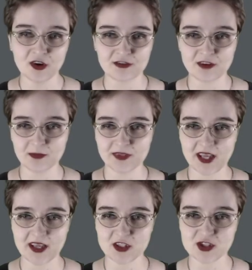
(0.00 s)
from the
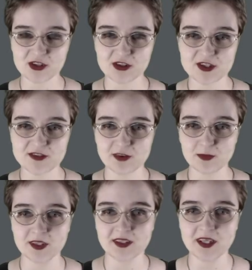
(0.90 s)
angels,
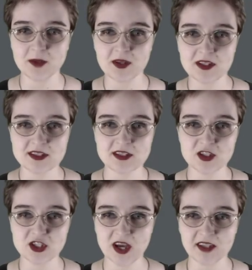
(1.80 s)
from the demons
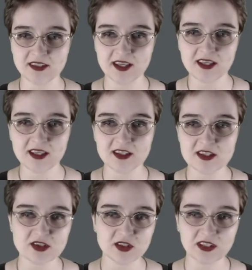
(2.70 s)
that she had taken
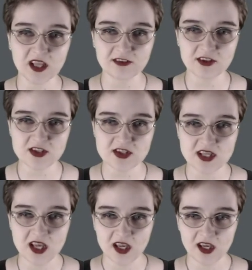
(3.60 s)
as her lovers,